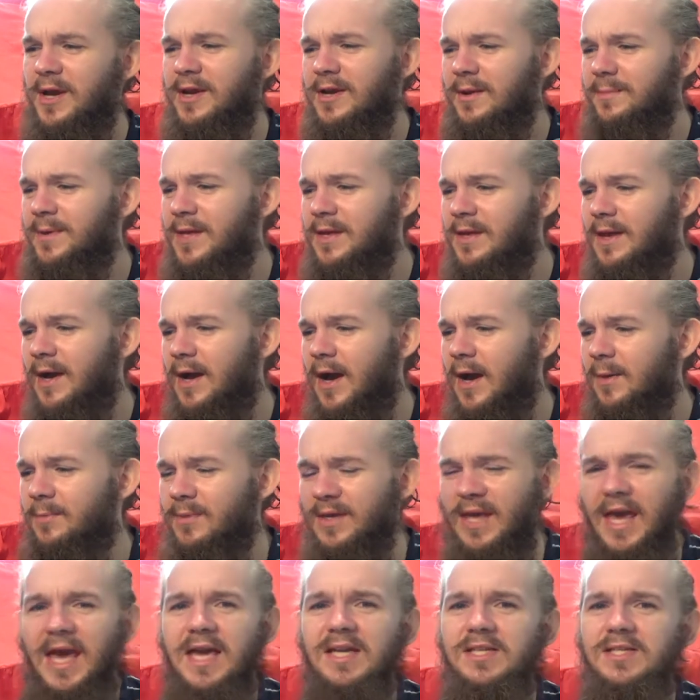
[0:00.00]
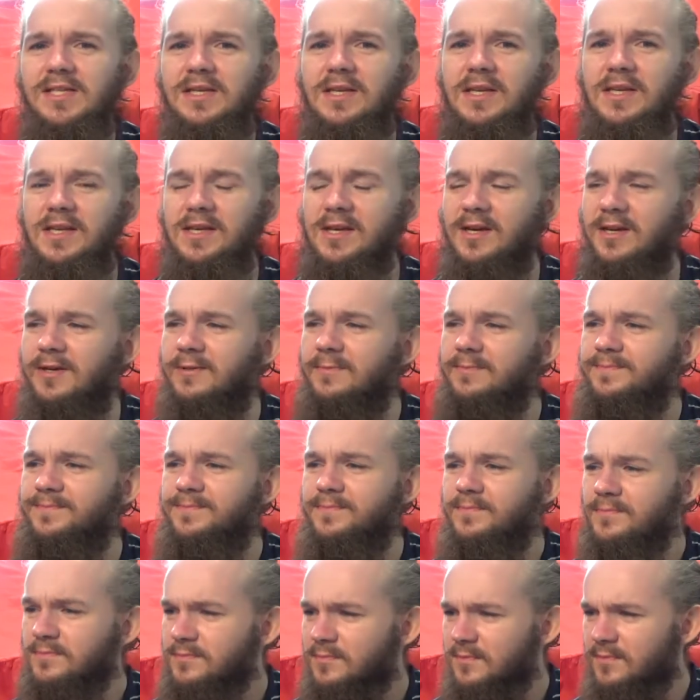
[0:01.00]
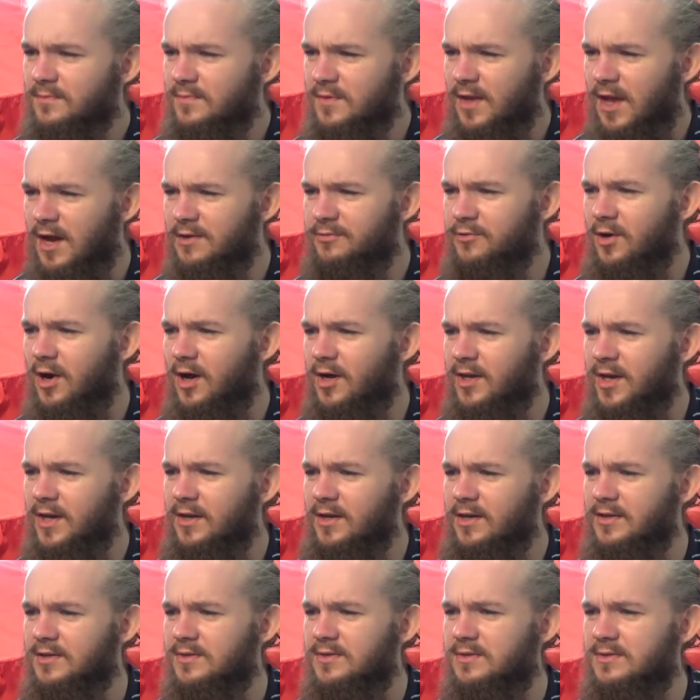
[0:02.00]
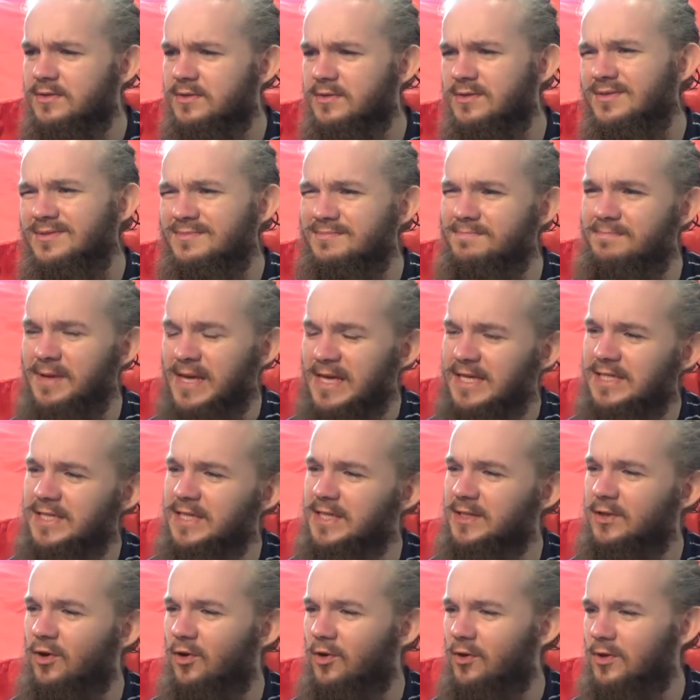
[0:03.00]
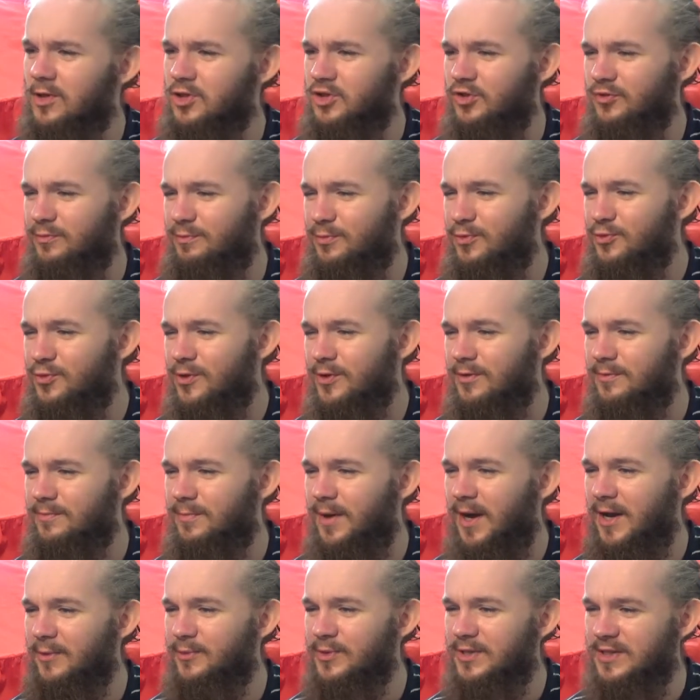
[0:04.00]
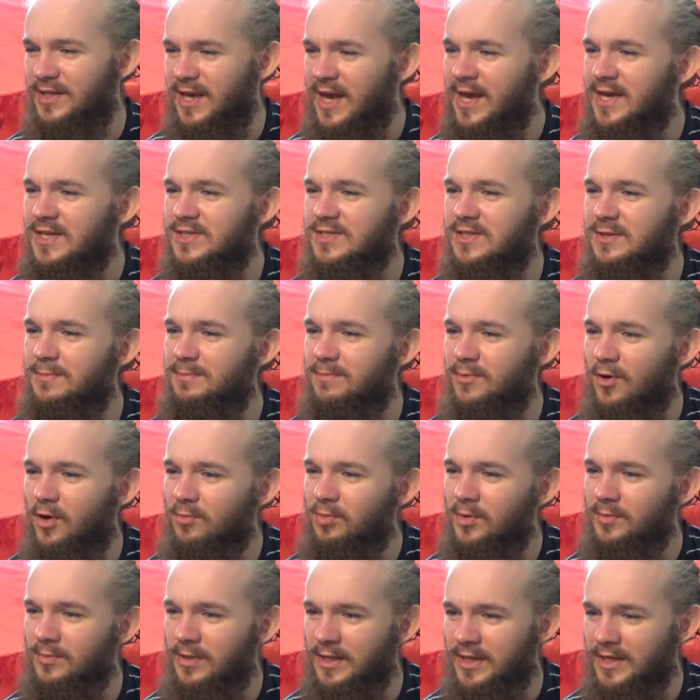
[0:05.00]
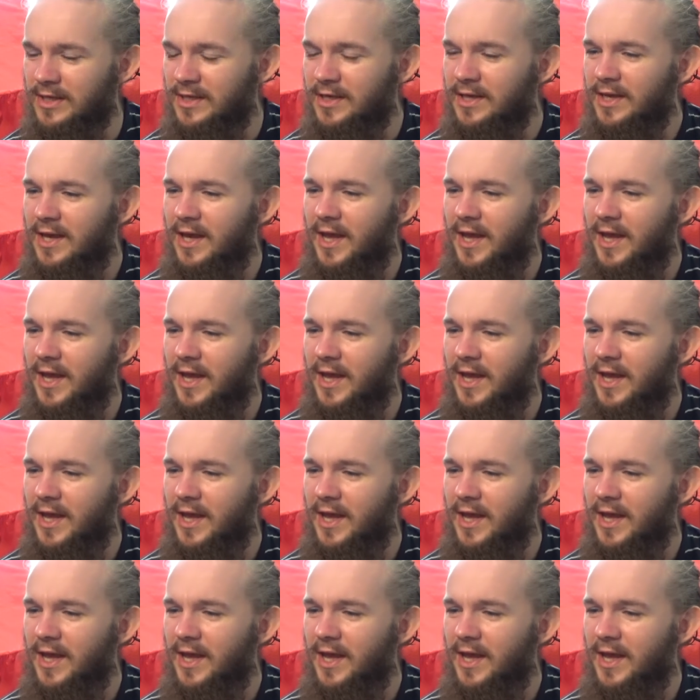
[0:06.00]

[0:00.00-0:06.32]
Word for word: And I mean, I'm guessing here. I've got a kind of basic knowledge of brewing, but I would guess that probably...